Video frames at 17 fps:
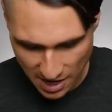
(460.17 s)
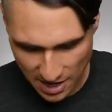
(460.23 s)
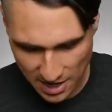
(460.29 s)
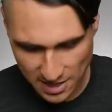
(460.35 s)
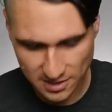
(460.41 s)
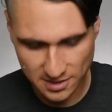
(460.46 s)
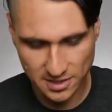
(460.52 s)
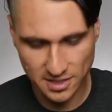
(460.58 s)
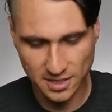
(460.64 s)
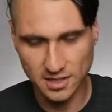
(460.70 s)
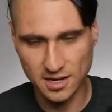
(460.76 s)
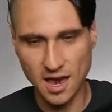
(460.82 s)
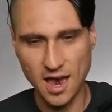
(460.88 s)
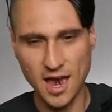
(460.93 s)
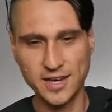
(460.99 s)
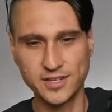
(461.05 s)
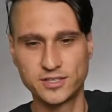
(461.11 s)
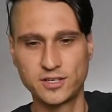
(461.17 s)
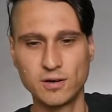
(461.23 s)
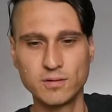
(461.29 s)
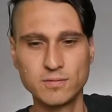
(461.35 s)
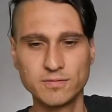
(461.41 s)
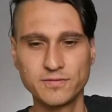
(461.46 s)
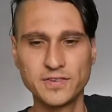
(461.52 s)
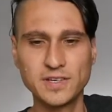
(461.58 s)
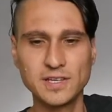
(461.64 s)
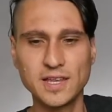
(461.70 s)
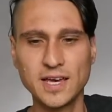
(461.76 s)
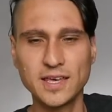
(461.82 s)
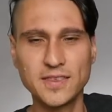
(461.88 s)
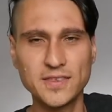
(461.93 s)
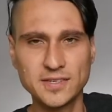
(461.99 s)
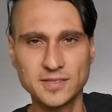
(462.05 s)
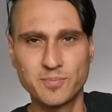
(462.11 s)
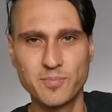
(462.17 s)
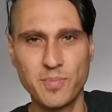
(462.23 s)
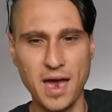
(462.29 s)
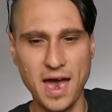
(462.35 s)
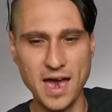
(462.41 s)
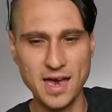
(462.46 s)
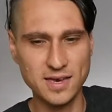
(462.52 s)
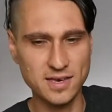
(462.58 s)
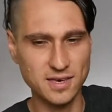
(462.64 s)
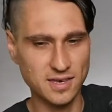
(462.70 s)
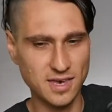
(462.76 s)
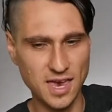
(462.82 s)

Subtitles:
is that I don't feel like this bag